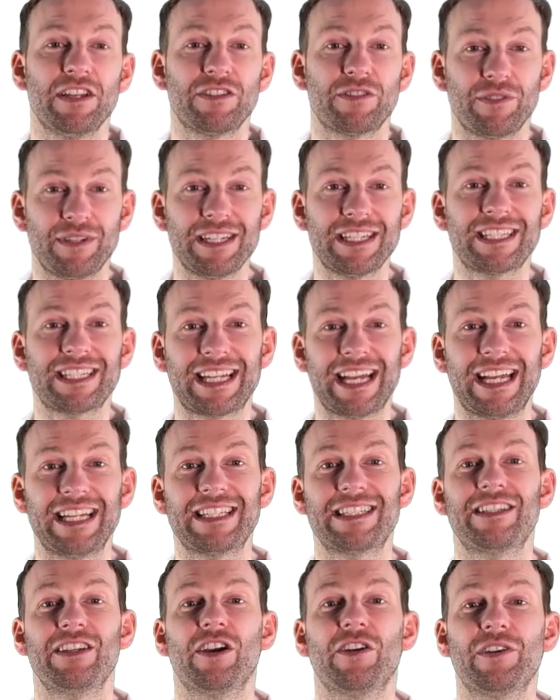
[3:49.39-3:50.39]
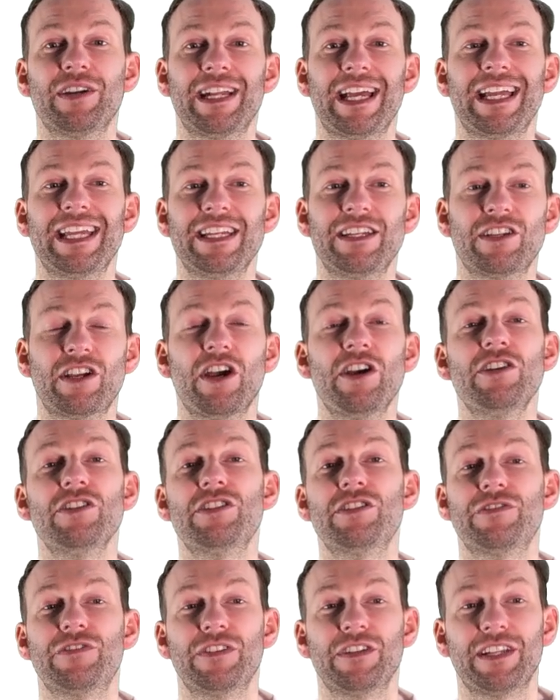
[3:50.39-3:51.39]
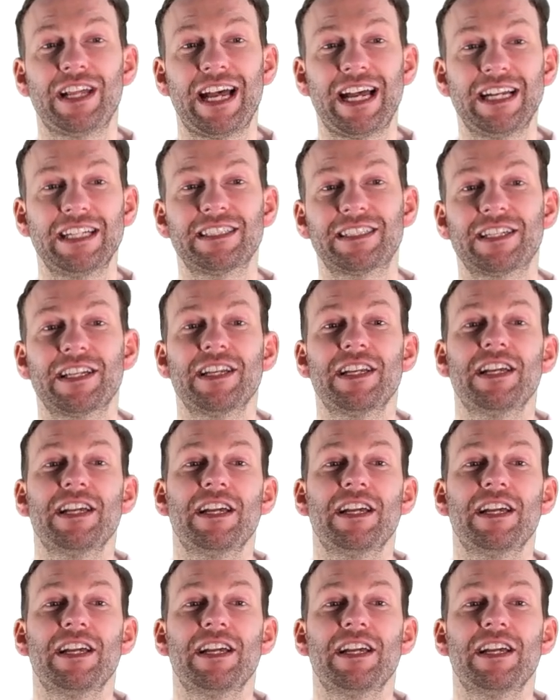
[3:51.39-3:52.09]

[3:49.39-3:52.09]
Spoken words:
So in this case, the RNA codes for that